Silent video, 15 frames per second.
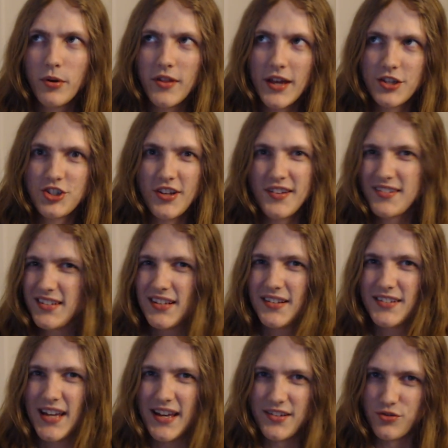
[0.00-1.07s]
that she sees
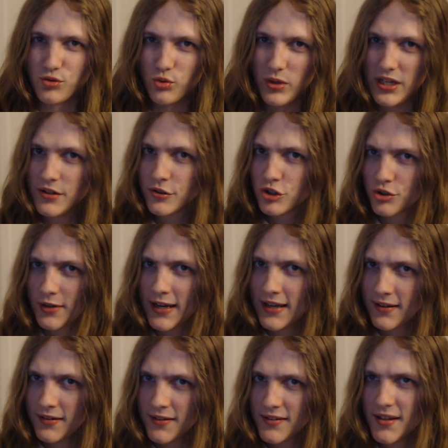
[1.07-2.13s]
as real
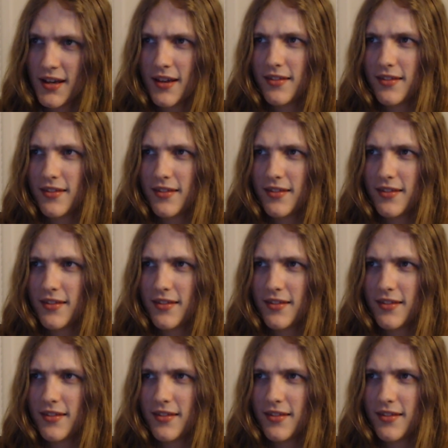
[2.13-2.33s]
trans